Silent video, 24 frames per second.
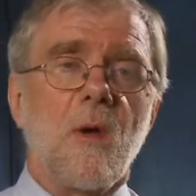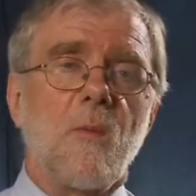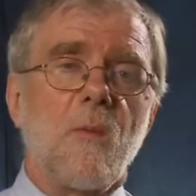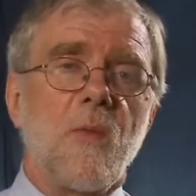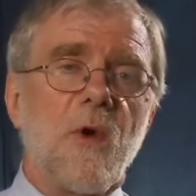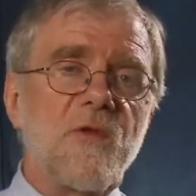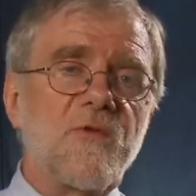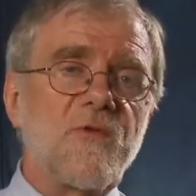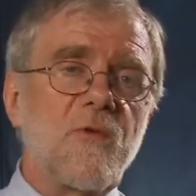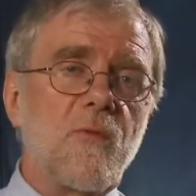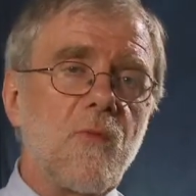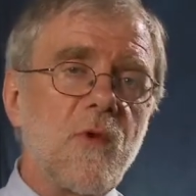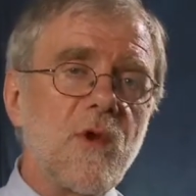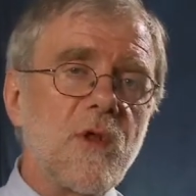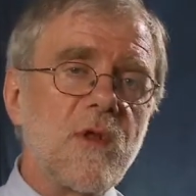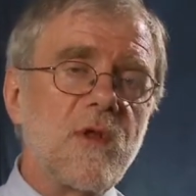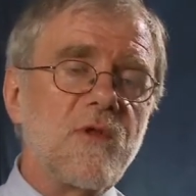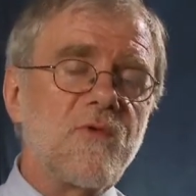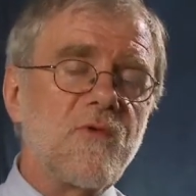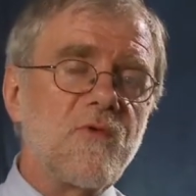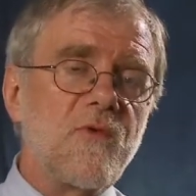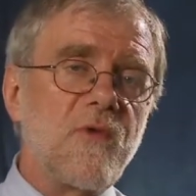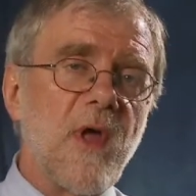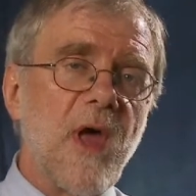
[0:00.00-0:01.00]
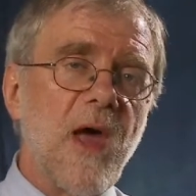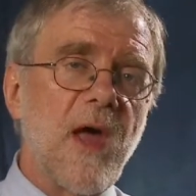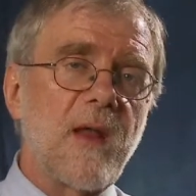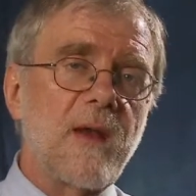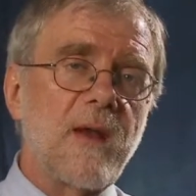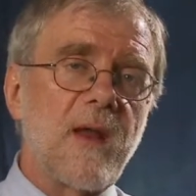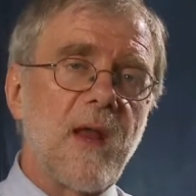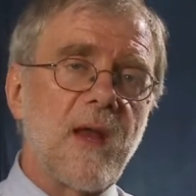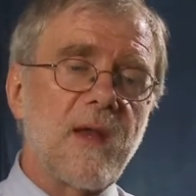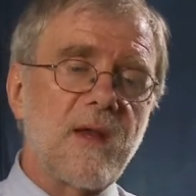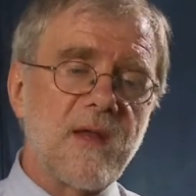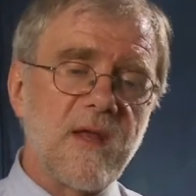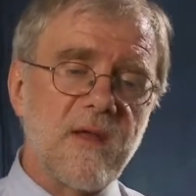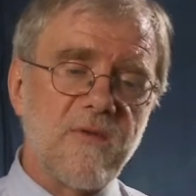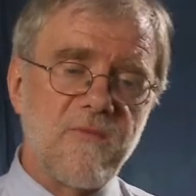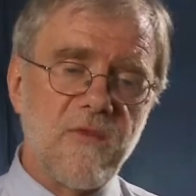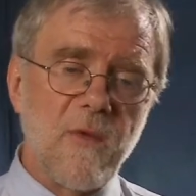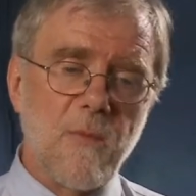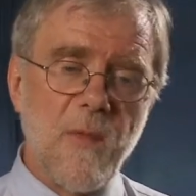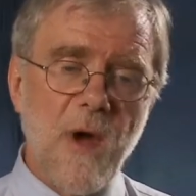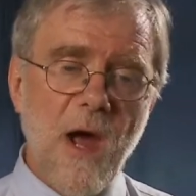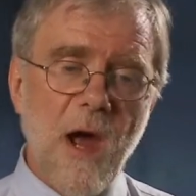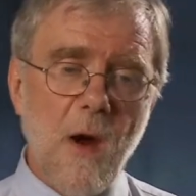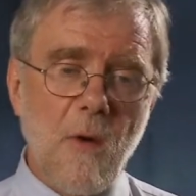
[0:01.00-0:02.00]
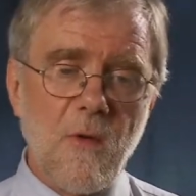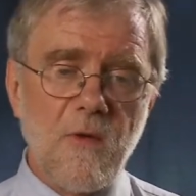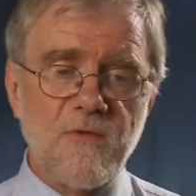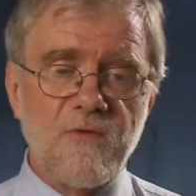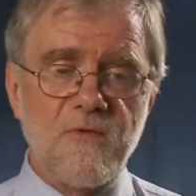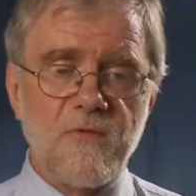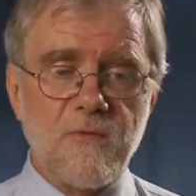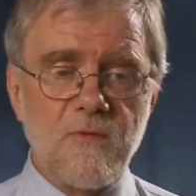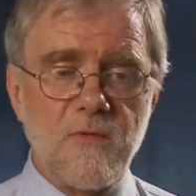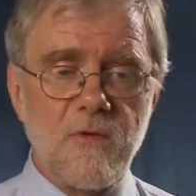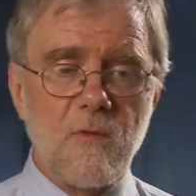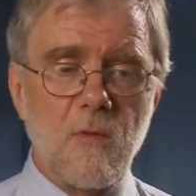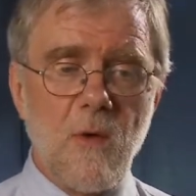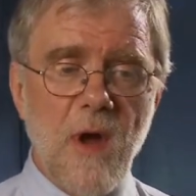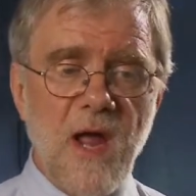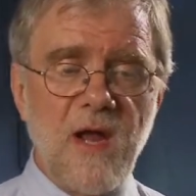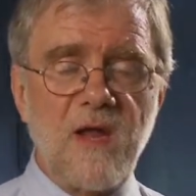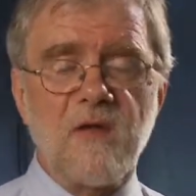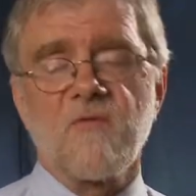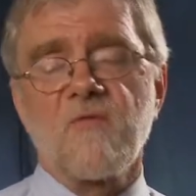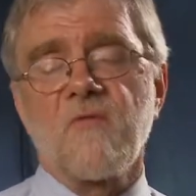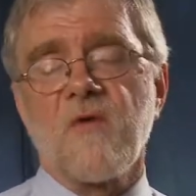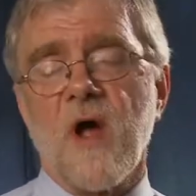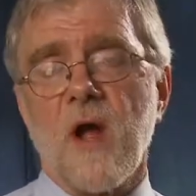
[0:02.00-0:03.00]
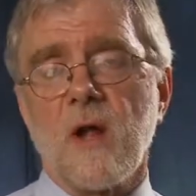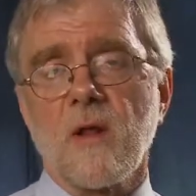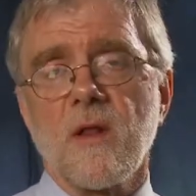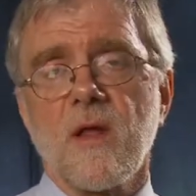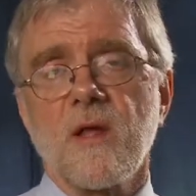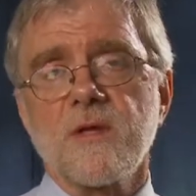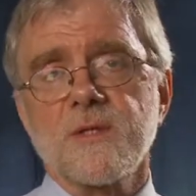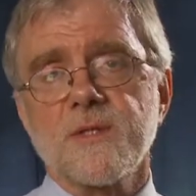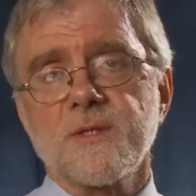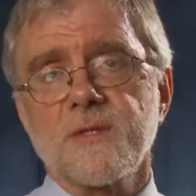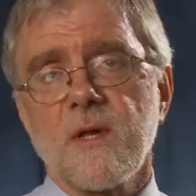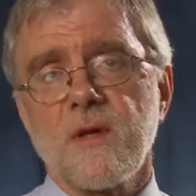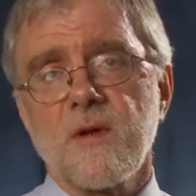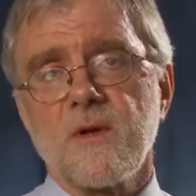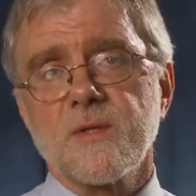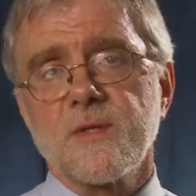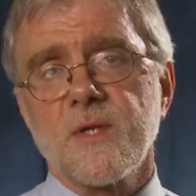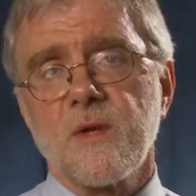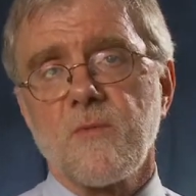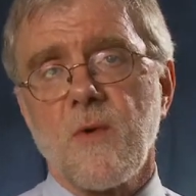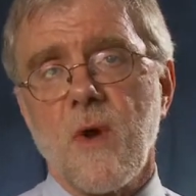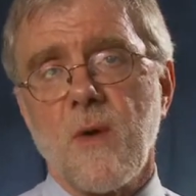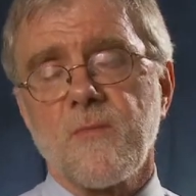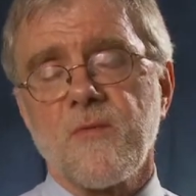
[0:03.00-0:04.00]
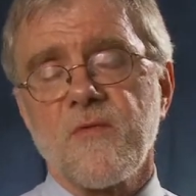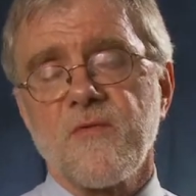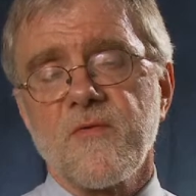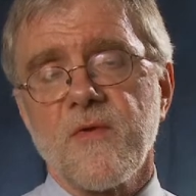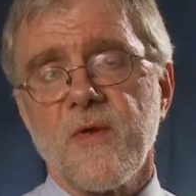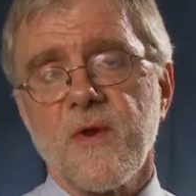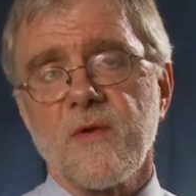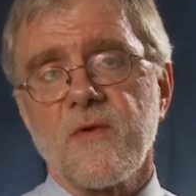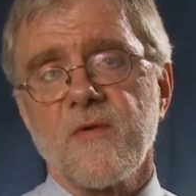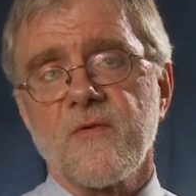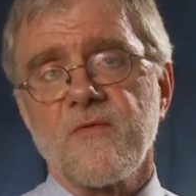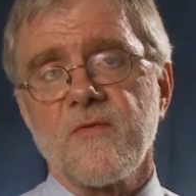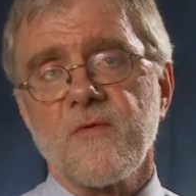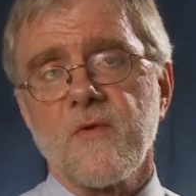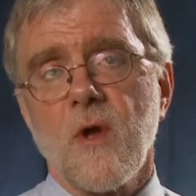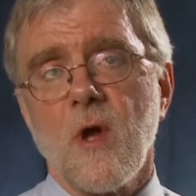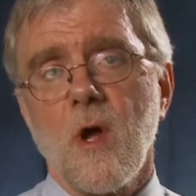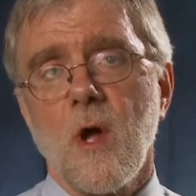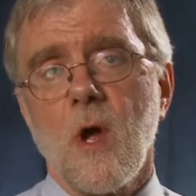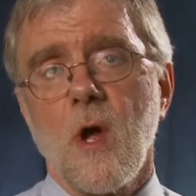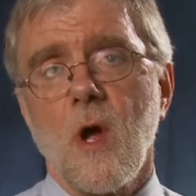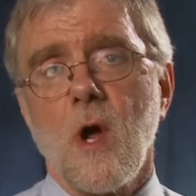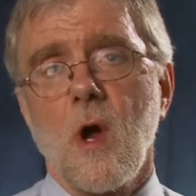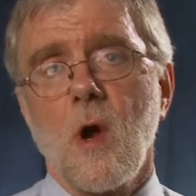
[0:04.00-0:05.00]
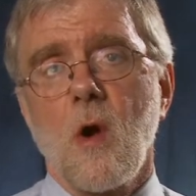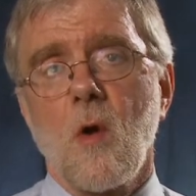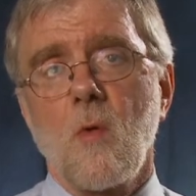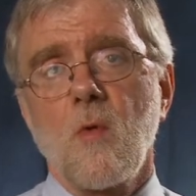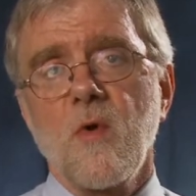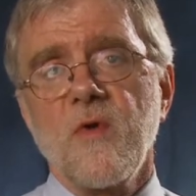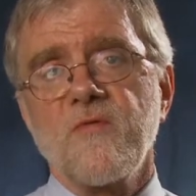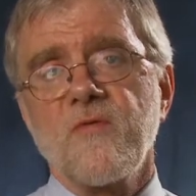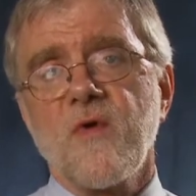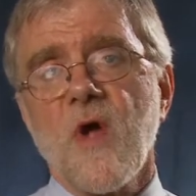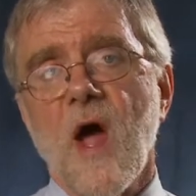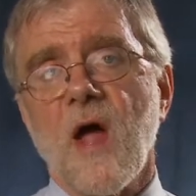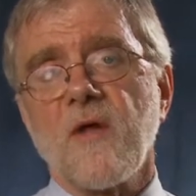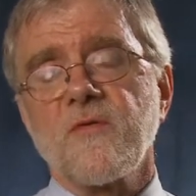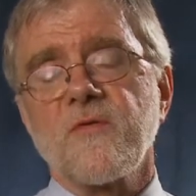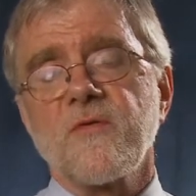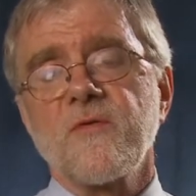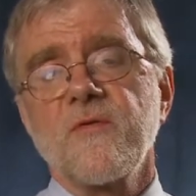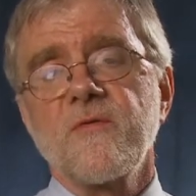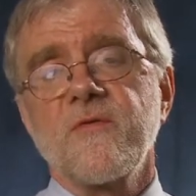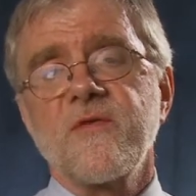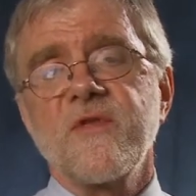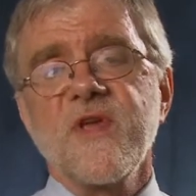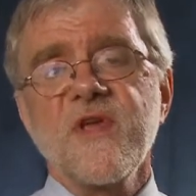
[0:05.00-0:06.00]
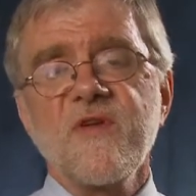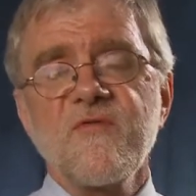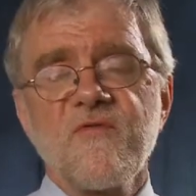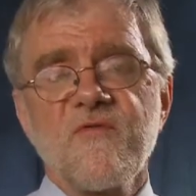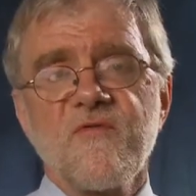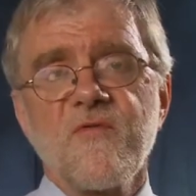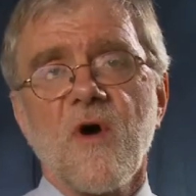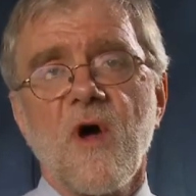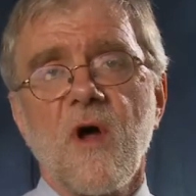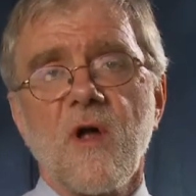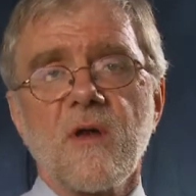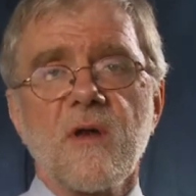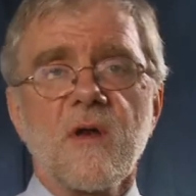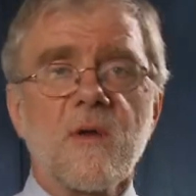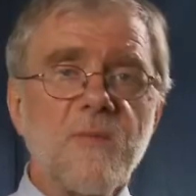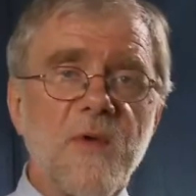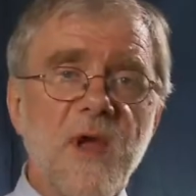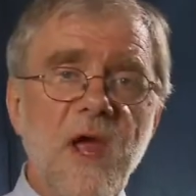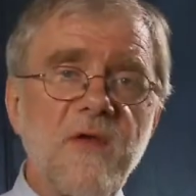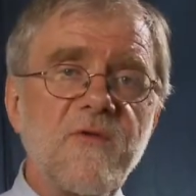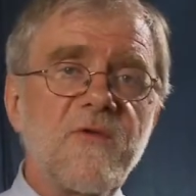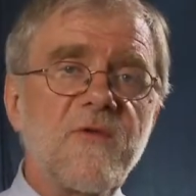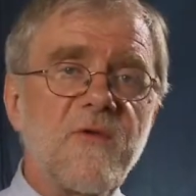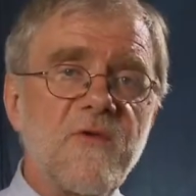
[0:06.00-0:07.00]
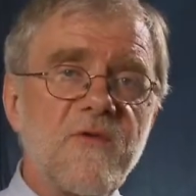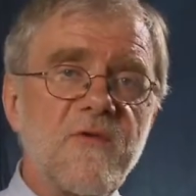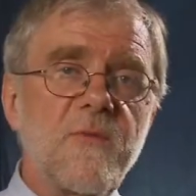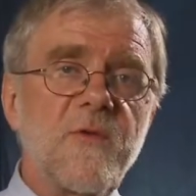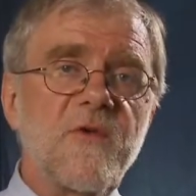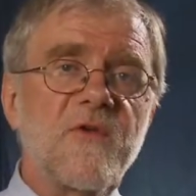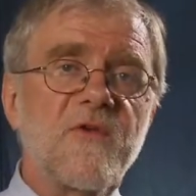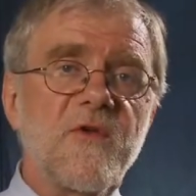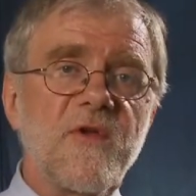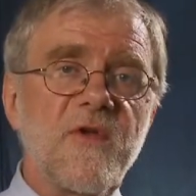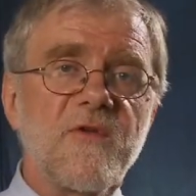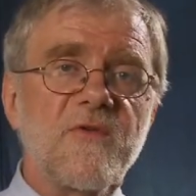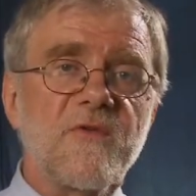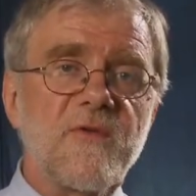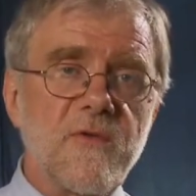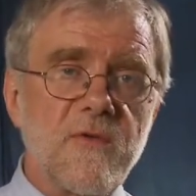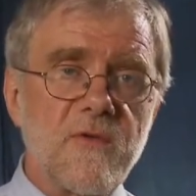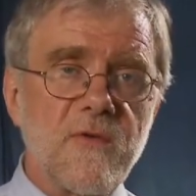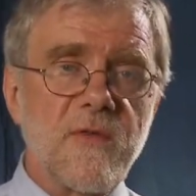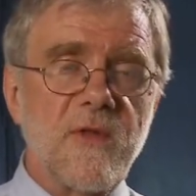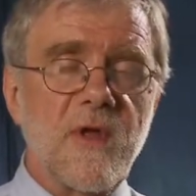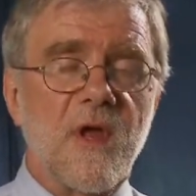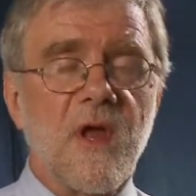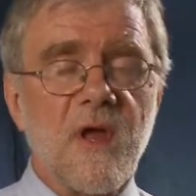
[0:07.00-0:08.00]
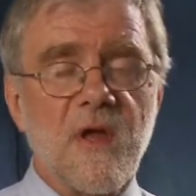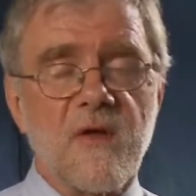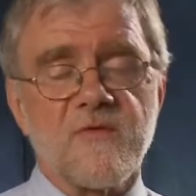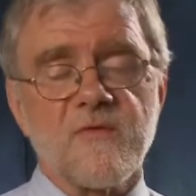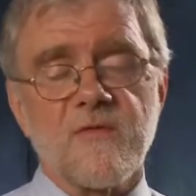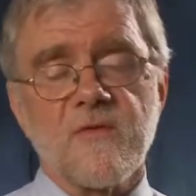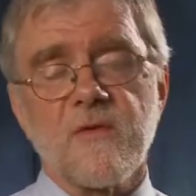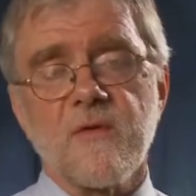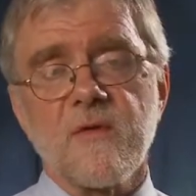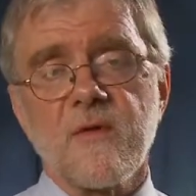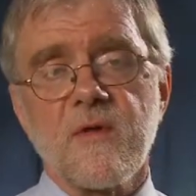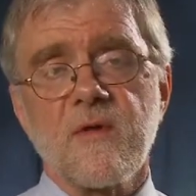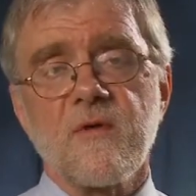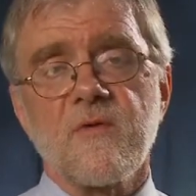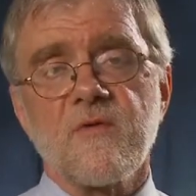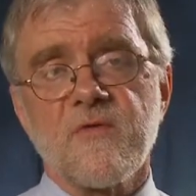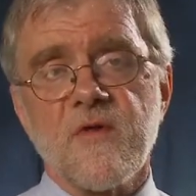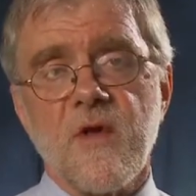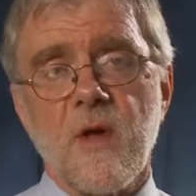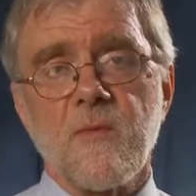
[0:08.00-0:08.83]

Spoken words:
But to really do that and give the power to the rank and file legislators that represent us, we've got to defund the patronage machines that are in the hands of the leaders.